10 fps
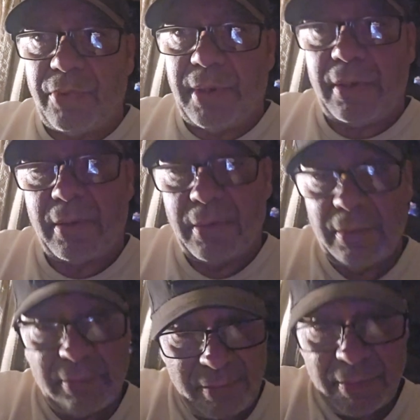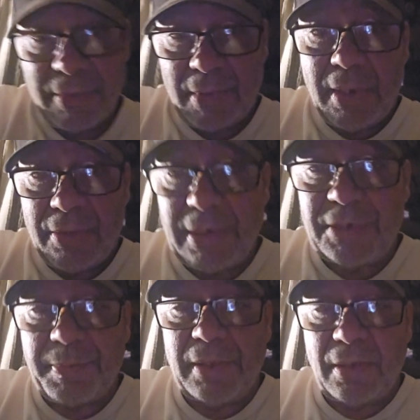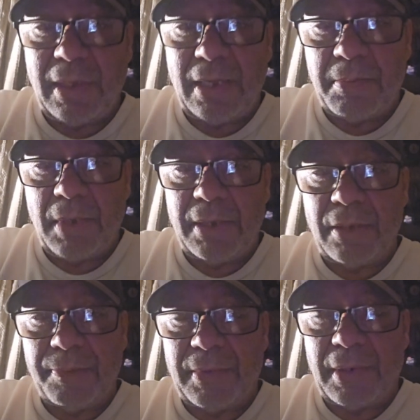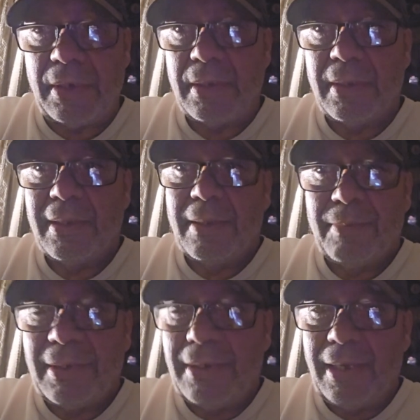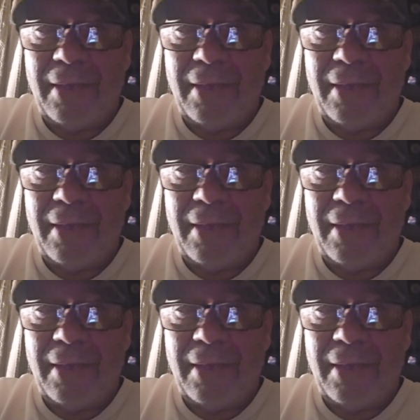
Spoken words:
here. They spent a lot of money up there. But now